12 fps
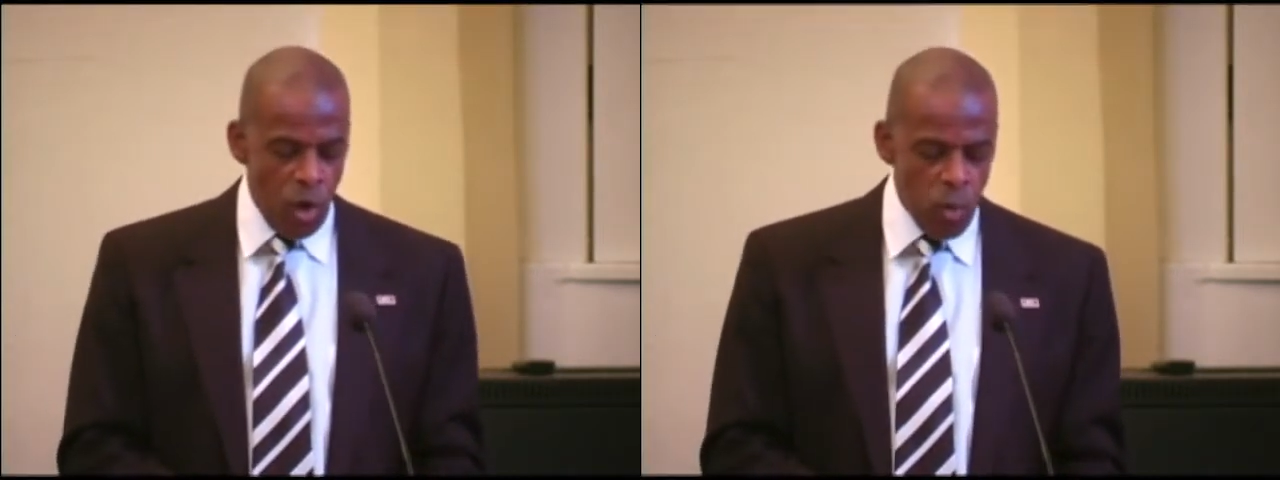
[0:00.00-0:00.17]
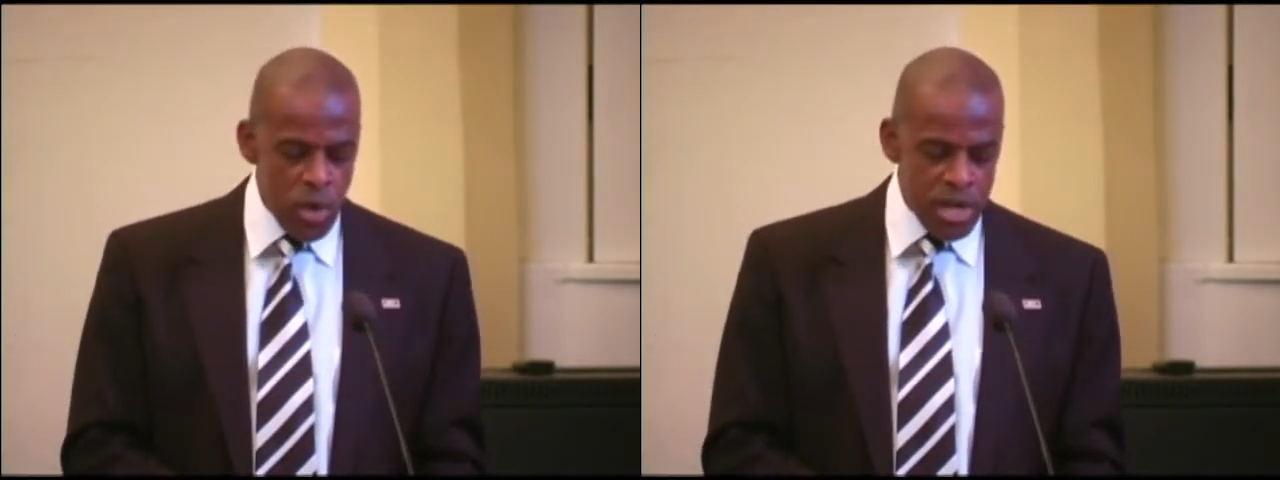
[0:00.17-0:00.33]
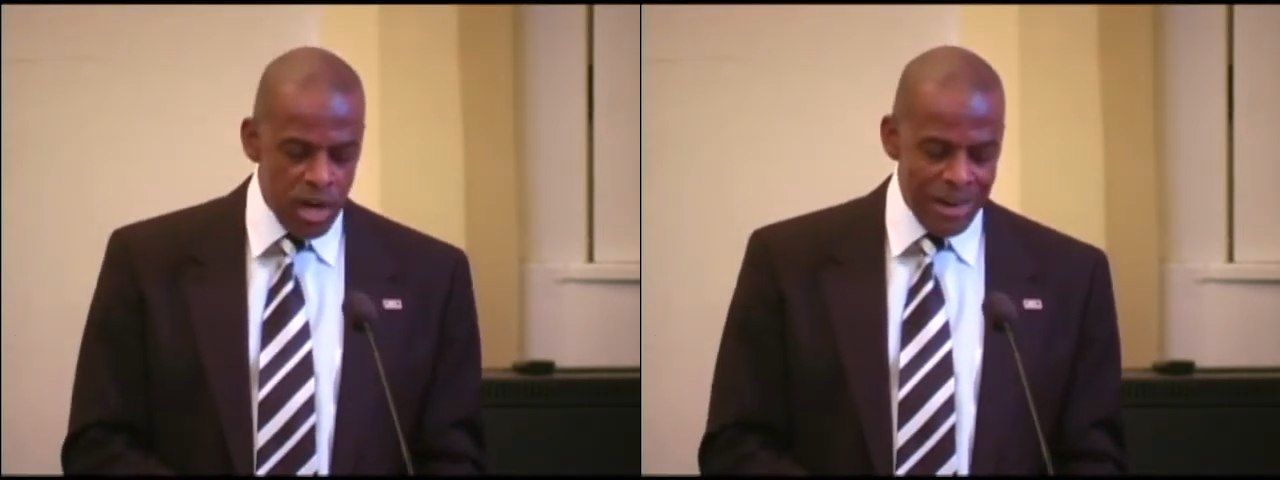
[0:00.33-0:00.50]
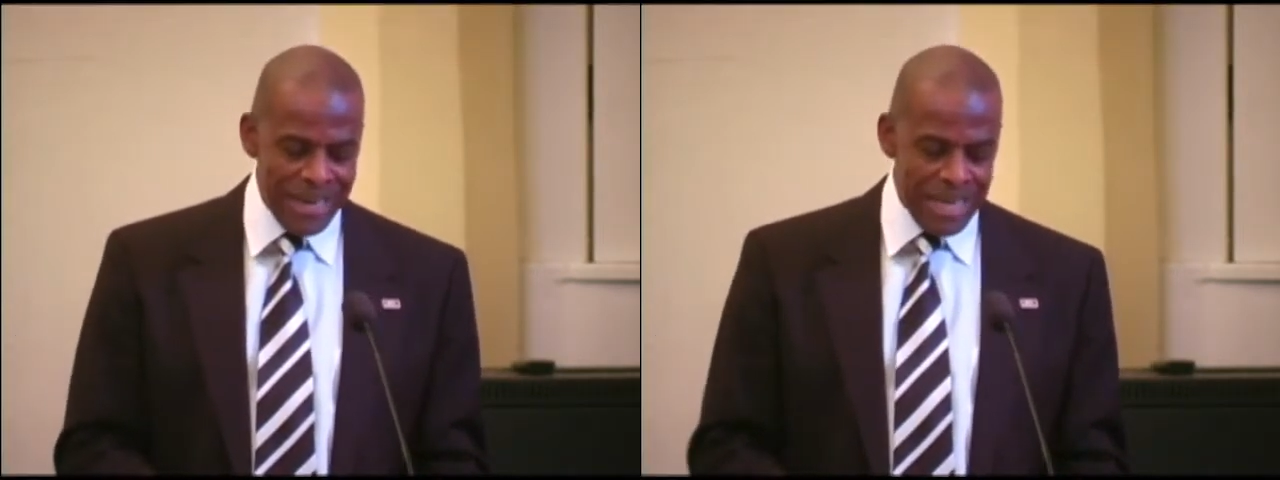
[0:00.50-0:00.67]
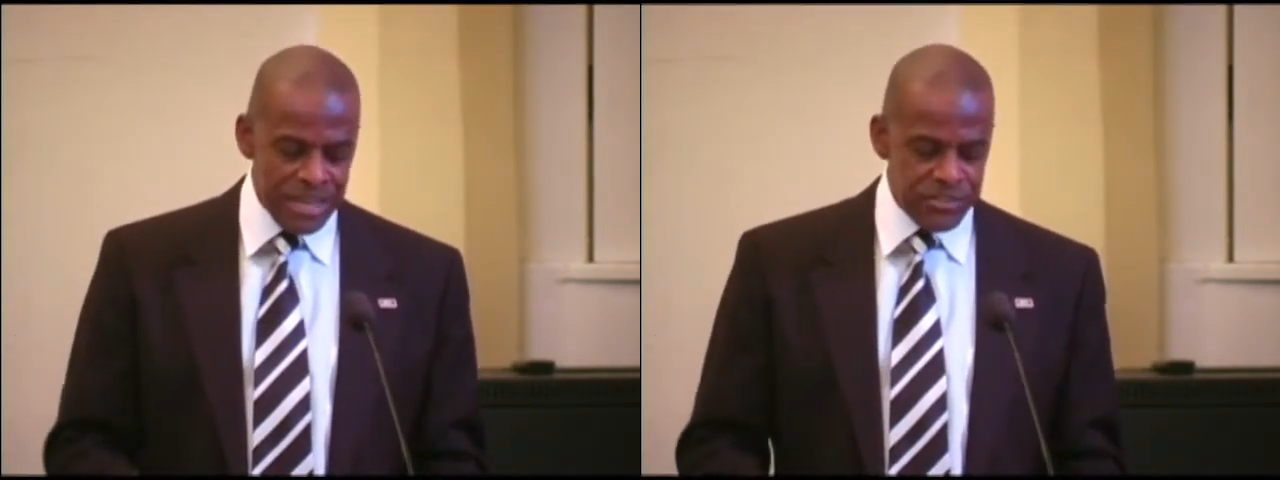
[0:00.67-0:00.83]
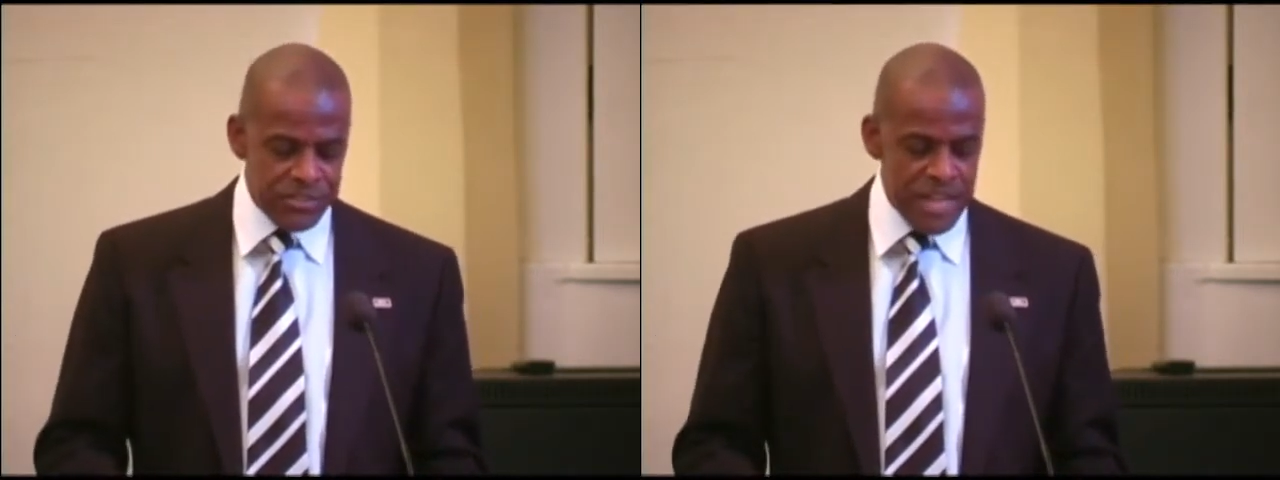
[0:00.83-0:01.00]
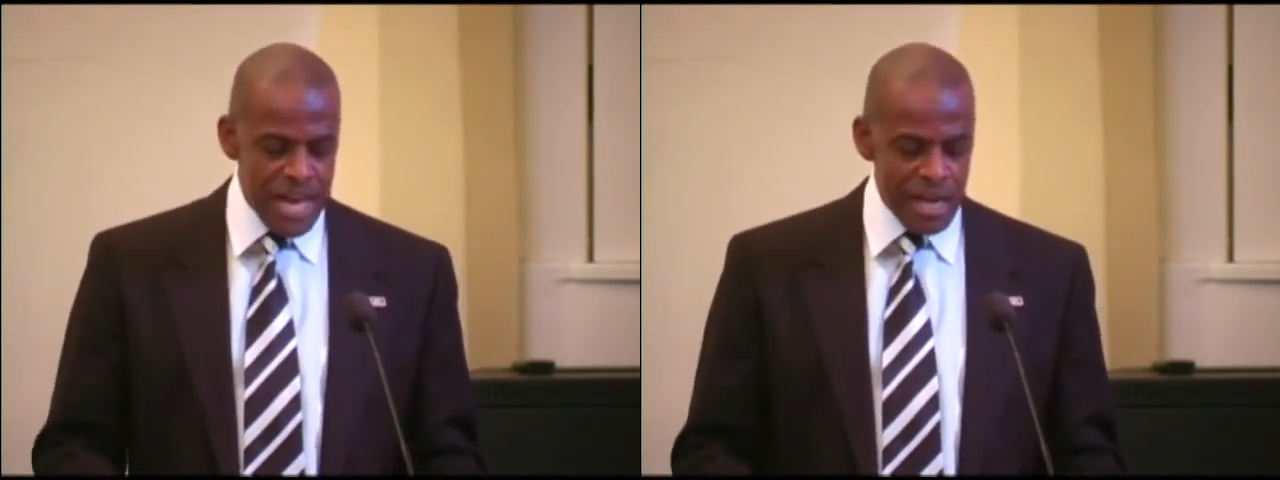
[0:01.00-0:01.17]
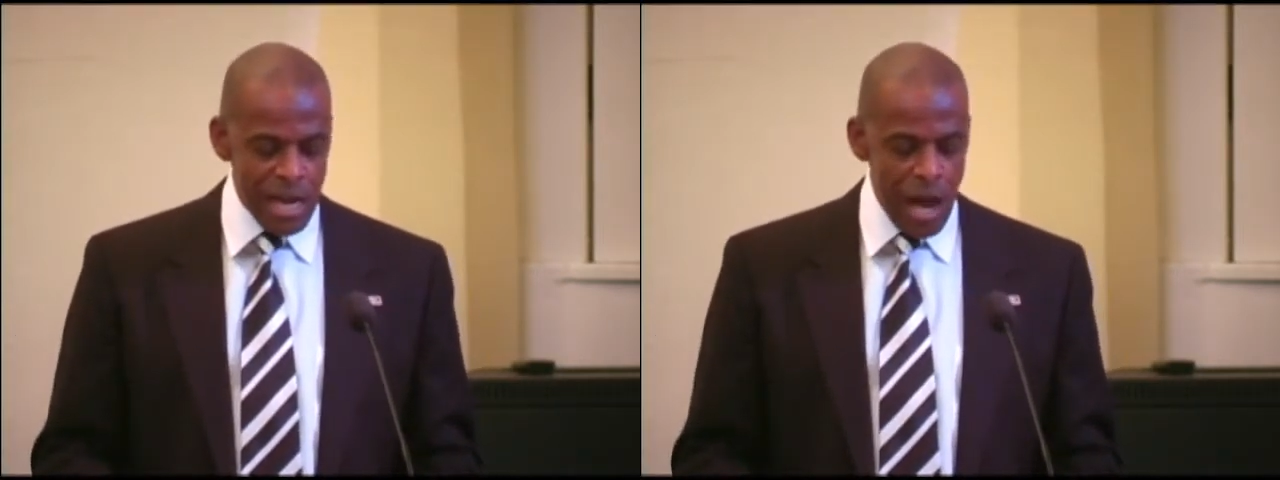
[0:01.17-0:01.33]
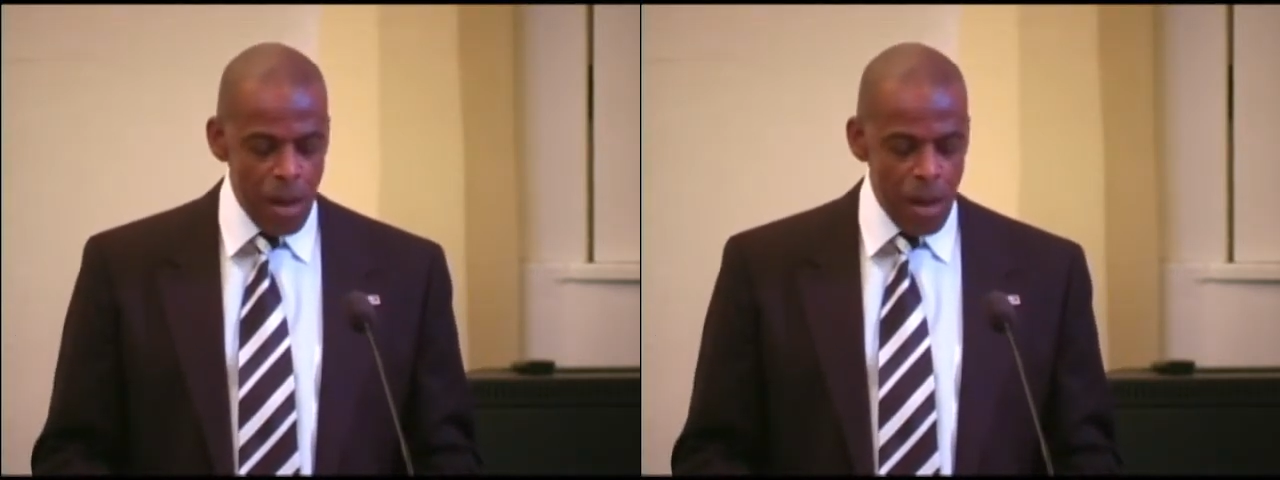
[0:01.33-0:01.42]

we are less than